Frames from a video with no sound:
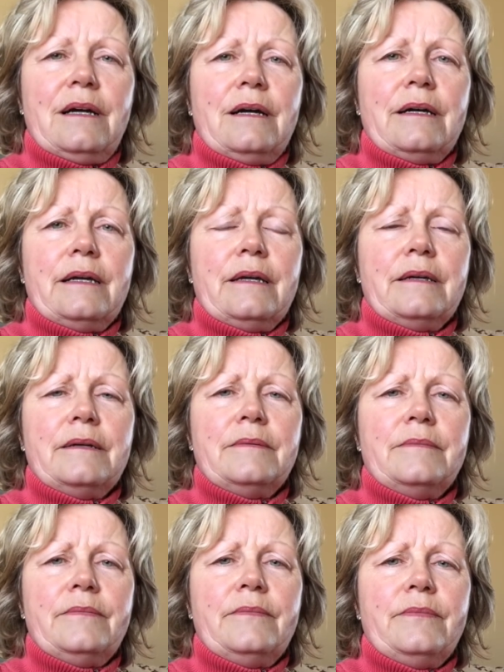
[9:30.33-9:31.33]

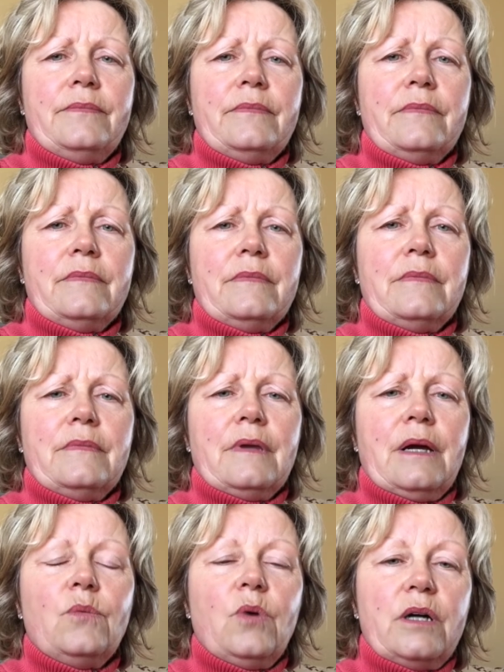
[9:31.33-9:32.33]
I
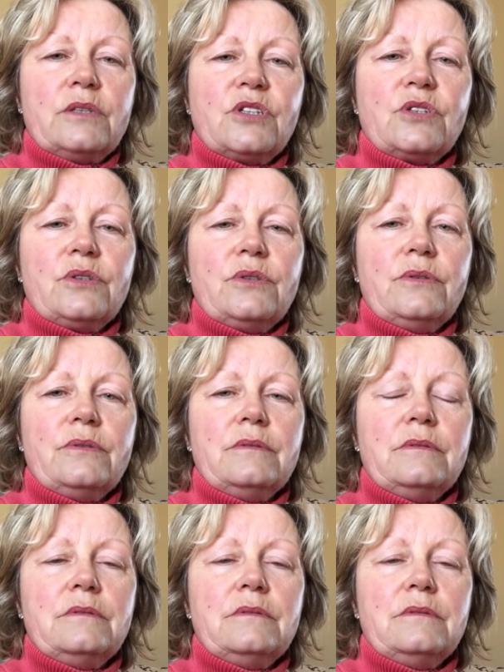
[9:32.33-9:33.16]
watched her